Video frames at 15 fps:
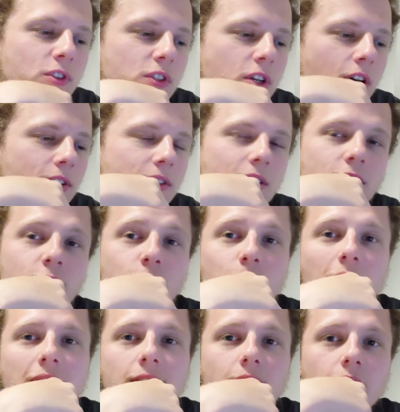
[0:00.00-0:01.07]
just starting
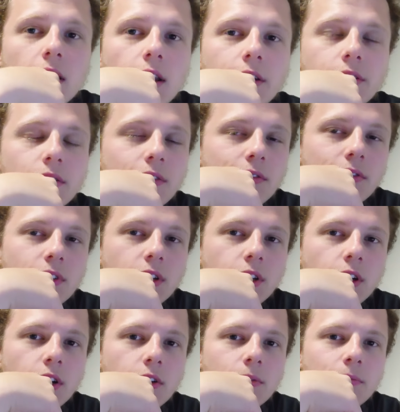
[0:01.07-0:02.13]
to edit the London
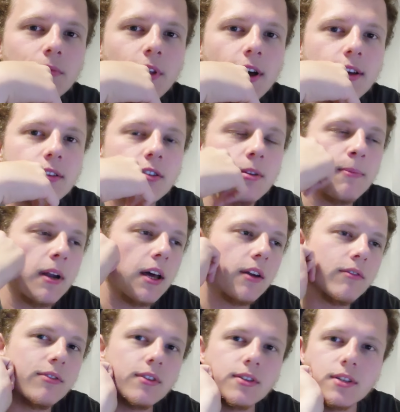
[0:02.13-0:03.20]
video. That is the
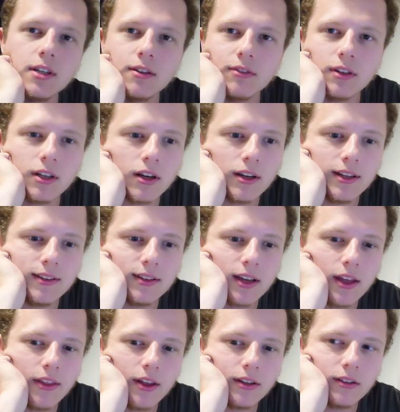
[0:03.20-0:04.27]
plan for this evening. I need to
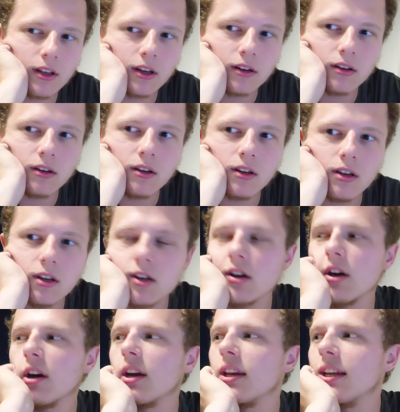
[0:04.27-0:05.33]
get that done.
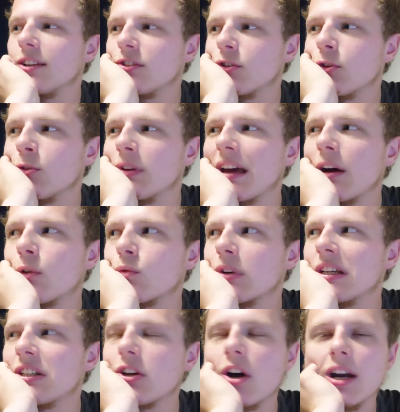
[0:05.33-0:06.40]
I need to now
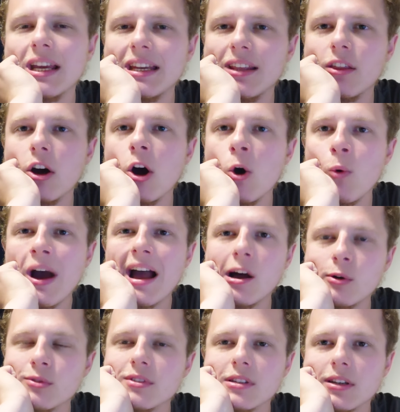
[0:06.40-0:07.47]
re-tidy the whole
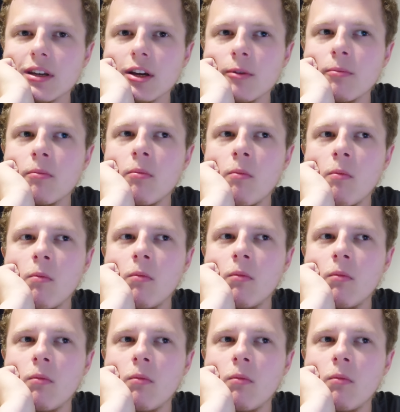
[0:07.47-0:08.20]
house again,